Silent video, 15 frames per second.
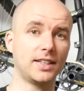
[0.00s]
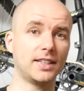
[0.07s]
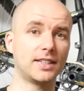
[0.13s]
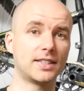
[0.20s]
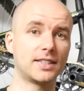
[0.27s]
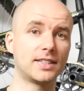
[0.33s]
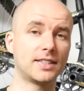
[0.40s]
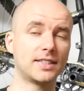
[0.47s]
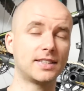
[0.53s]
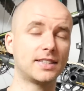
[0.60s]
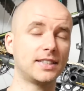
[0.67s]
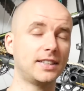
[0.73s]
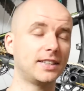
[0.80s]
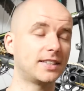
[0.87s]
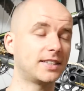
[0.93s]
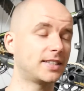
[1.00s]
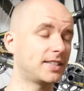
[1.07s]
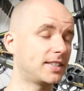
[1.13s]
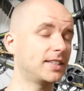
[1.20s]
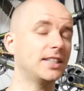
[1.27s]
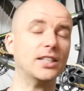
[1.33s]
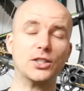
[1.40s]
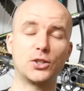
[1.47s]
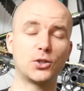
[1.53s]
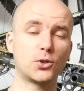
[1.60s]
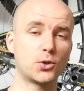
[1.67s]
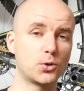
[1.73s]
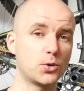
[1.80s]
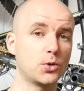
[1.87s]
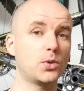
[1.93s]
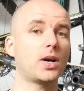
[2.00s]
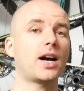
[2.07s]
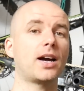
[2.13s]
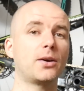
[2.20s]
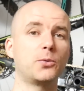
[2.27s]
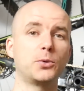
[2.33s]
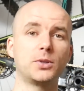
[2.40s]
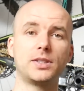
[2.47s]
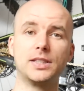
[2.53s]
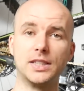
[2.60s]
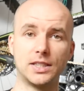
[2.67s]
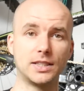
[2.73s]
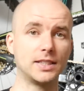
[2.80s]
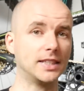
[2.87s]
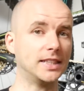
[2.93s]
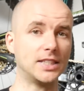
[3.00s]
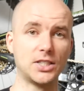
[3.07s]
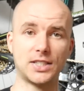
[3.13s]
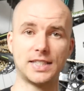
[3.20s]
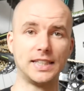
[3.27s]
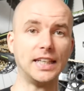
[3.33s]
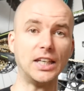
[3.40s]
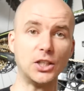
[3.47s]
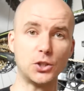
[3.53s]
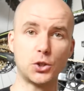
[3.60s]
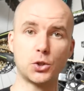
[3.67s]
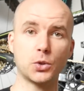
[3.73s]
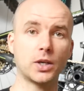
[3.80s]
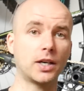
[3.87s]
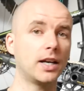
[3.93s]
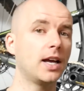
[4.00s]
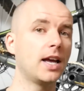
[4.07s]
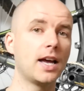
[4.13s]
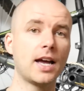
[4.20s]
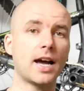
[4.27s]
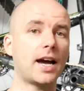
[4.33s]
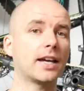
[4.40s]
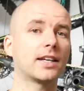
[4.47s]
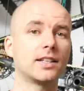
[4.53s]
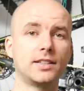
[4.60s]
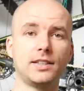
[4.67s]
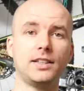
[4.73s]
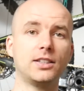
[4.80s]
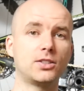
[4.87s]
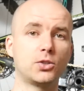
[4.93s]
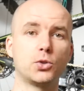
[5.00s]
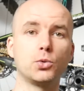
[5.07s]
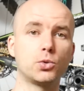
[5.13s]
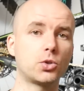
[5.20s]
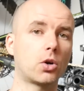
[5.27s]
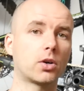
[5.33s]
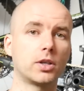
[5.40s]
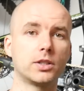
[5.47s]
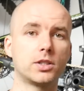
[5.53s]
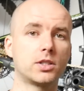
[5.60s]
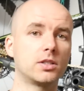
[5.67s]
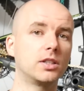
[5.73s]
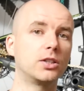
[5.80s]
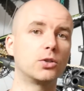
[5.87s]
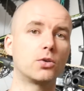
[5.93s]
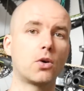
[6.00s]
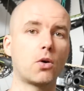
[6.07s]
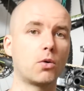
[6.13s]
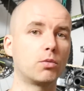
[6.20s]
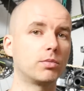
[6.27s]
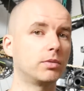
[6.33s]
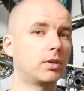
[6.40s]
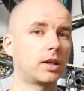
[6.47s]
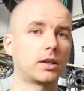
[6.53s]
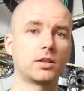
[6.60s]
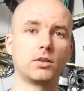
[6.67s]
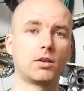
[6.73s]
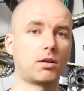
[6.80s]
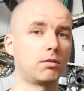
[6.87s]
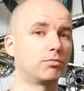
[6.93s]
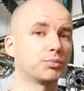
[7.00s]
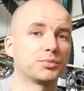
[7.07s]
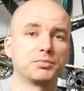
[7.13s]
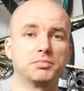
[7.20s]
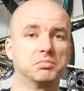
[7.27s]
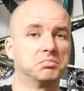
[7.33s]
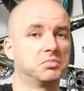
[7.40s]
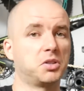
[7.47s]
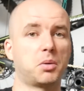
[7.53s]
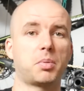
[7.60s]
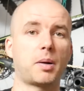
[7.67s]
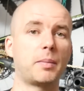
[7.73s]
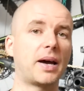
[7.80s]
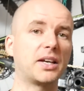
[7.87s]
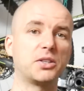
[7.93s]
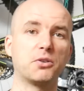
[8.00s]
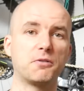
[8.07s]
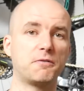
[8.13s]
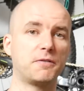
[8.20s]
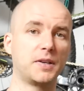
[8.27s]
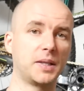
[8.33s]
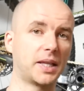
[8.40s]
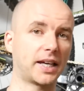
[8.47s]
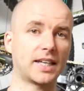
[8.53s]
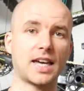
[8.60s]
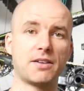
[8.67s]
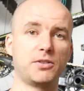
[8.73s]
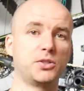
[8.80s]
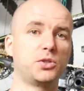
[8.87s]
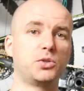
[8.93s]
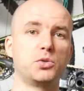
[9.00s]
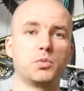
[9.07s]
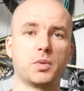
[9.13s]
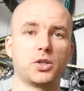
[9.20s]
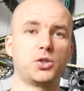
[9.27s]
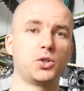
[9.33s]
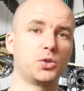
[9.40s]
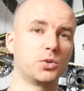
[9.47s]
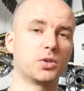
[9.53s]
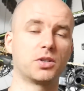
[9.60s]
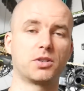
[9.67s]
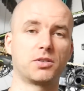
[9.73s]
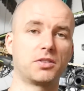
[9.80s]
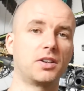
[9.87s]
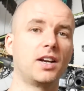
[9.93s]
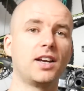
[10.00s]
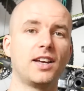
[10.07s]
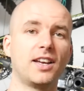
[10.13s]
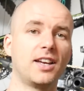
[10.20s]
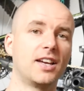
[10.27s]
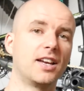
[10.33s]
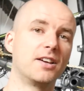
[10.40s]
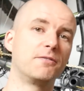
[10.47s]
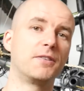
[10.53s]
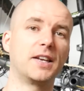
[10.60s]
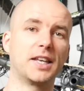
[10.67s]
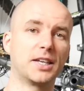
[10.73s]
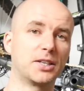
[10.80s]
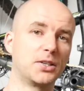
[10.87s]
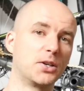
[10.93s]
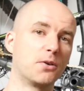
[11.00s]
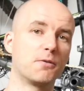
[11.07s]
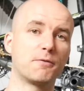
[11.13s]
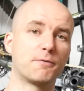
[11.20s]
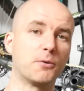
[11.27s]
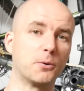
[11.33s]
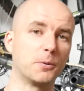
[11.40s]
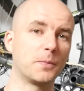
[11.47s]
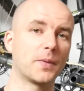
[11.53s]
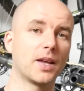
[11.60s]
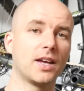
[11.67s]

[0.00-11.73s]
It's true. I would just eat sugar. I can eat two chocolates in a row, like, you know, no problem. I don't feel like having too much sugar or feeling, you know, full.